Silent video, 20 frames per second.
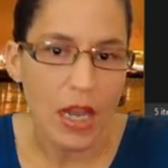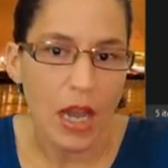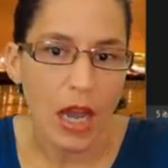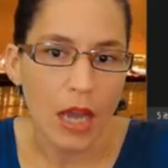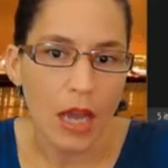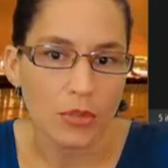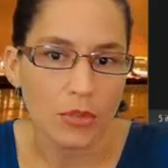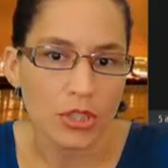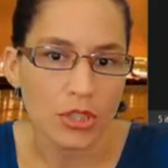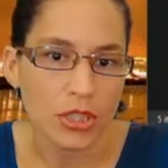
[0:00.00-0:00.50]

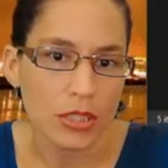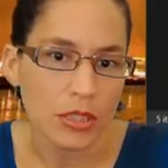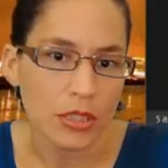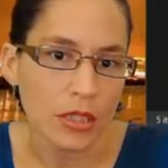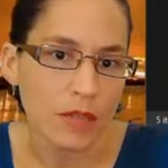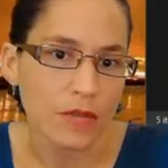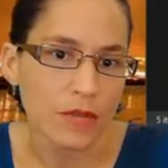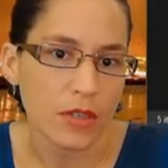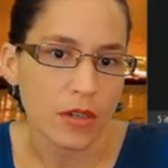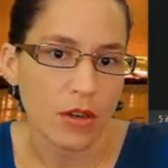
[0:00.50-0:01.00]
I would just
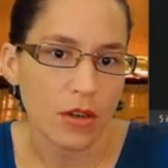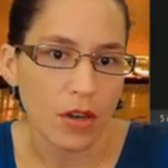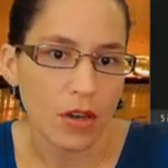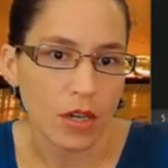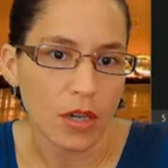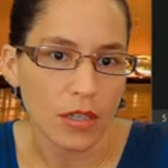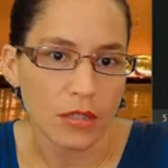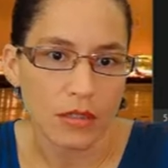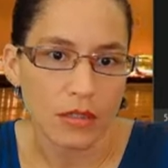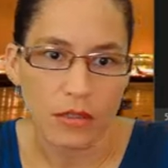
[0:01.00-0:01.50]
leave it
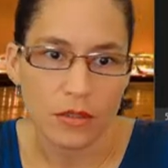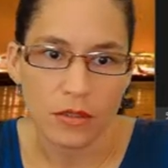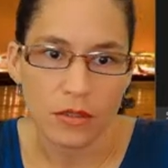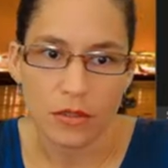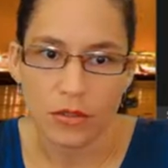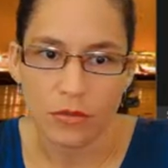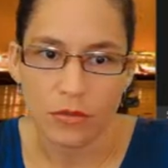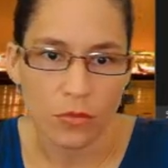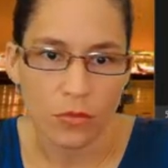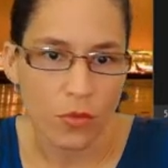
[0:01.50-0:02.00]
on
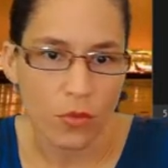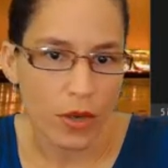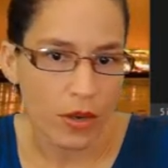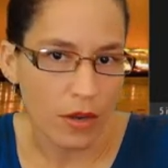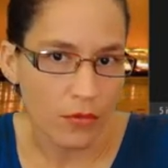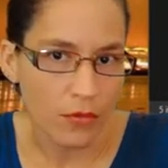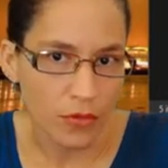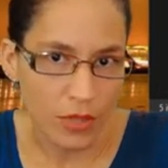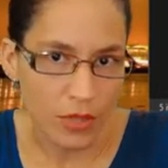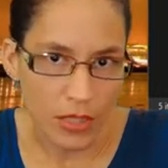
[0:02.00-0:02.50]

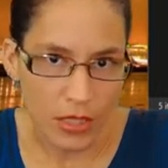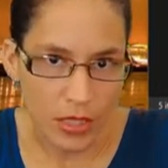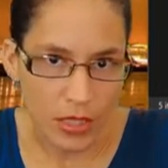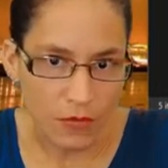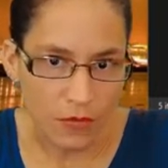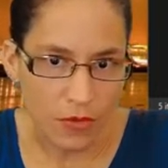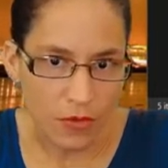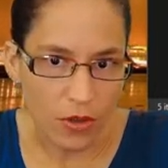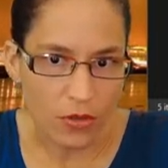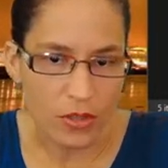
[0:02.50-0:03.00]
wherever it
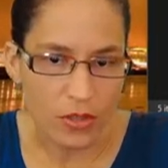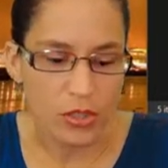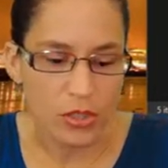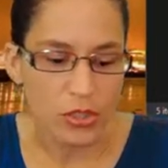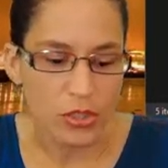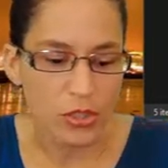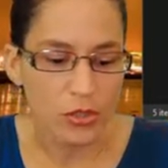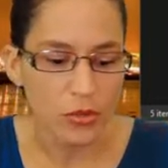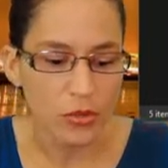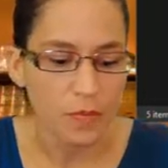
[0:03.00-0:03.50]
defaults
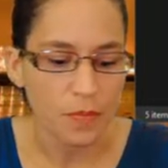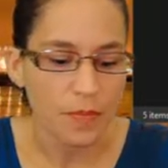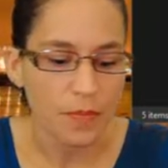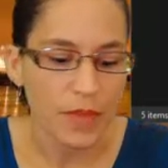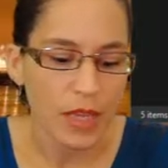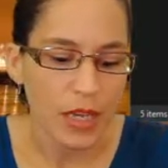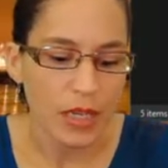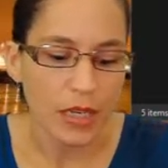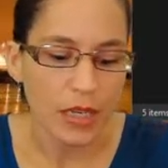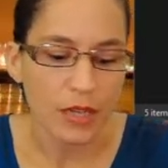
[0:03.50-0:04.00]
to.
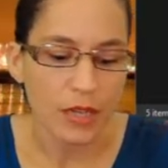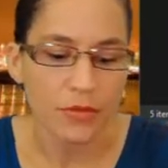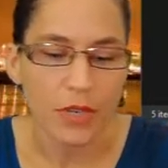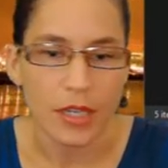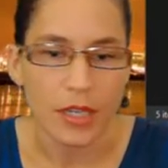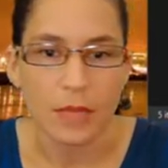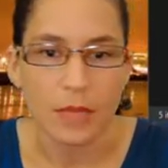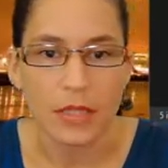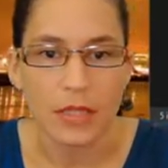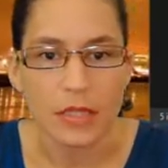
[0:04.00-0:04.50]
And I'd
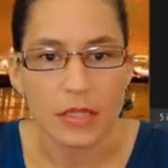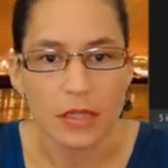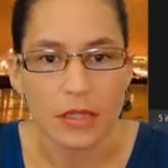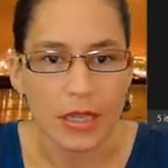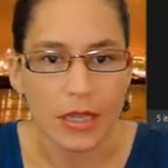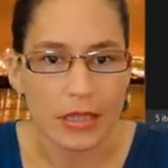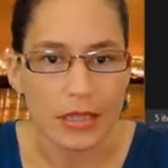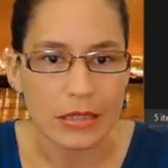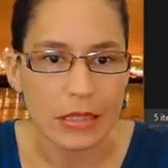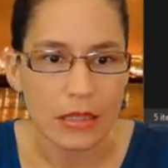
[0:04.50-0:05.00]
recommend
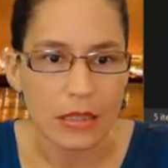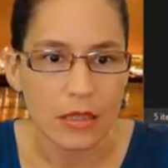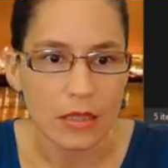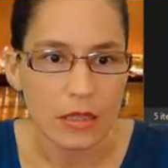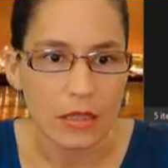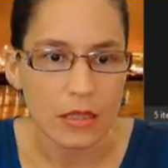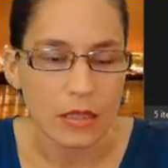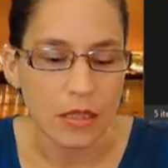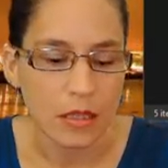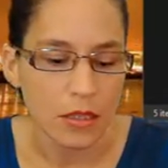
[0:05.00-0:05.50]
selecting
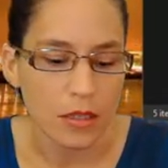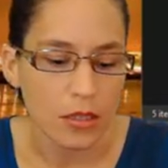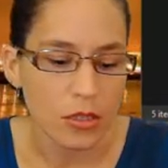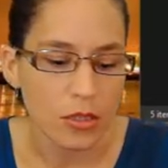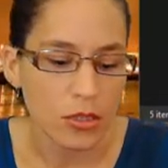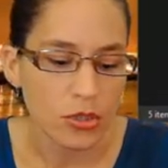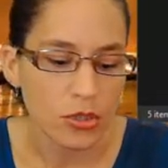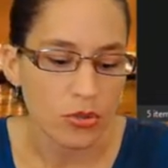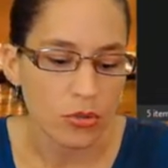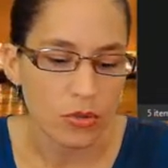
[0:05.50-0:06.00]
this and hitting
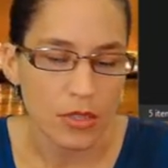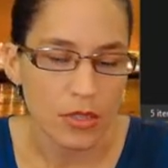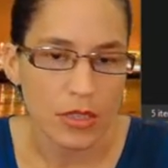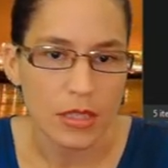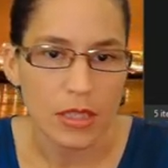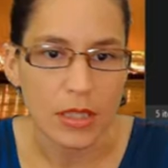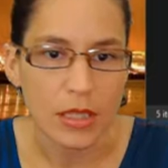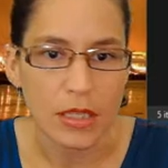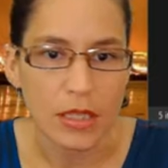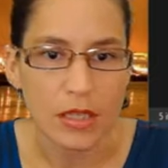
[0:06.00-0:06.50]
Control
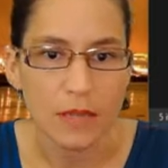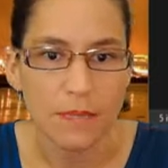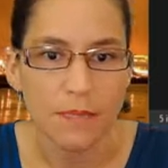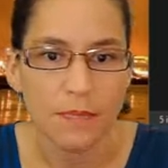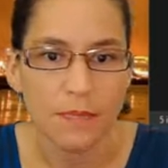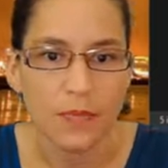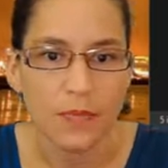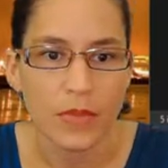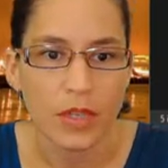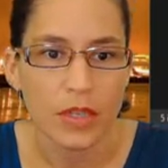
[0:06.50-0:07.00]
C
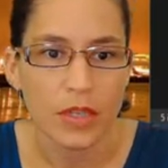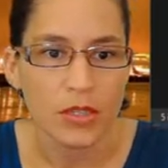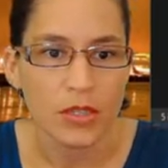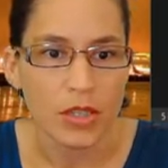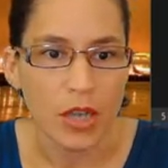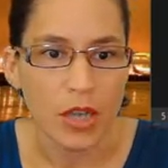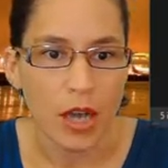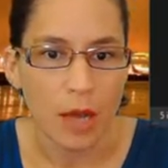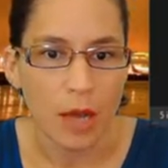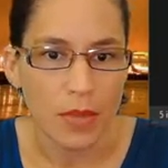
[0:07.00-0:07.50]
to
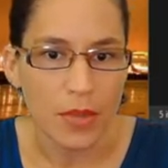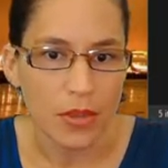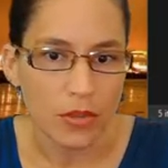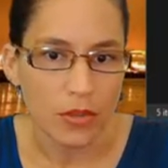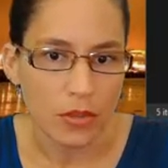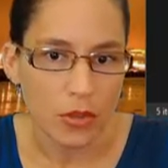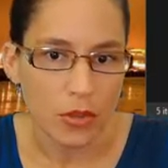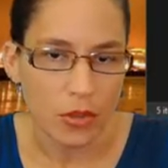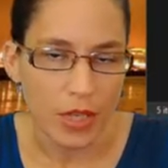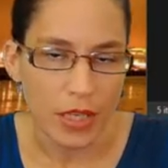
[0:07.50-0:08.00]
copy the
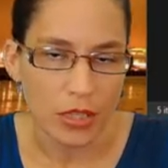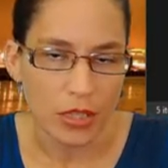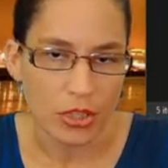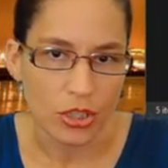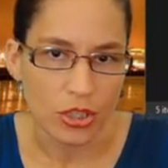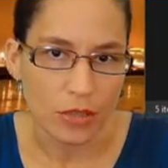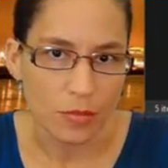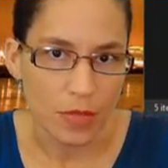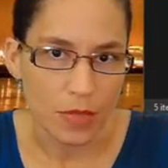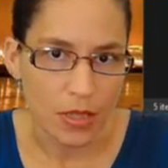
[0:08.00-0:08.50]

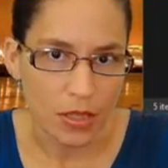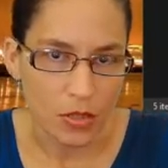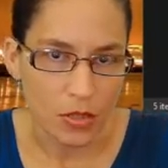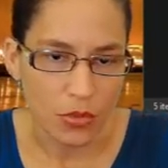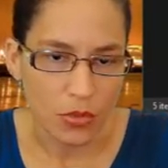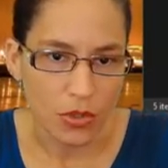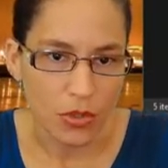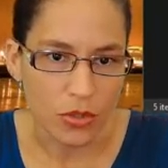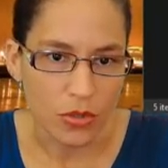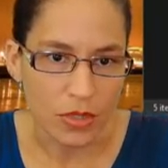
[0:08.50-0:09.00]
location because
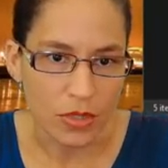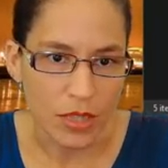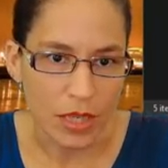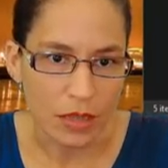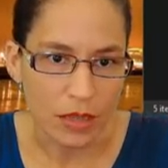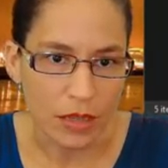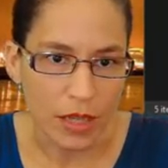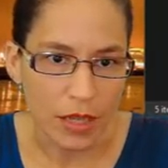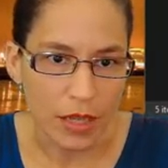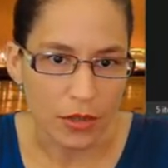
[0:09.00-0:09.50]
we'll use
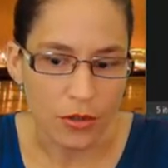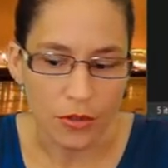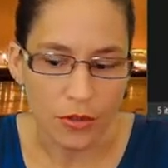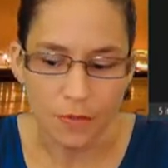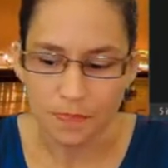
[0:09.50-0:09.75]
that later.